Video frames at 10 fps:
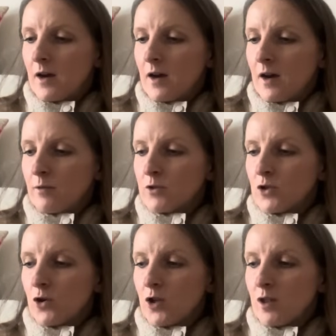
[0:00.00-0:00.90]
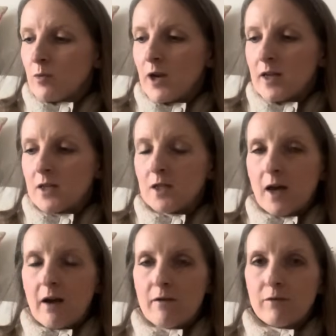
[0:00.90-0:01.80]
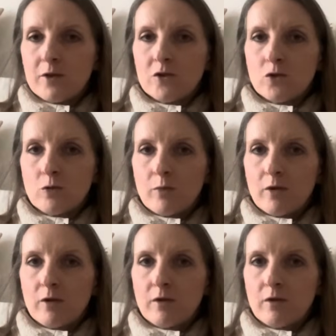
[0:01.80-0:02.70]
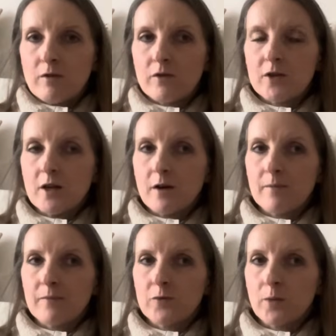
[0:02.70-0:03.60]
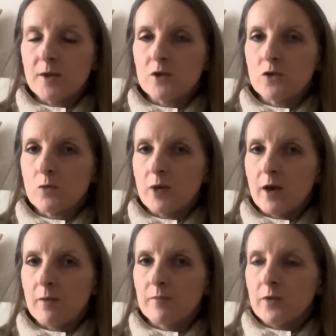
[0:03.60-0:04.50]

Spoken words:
I was cooking the bread to have with soup for dinner. Not made the soup yet.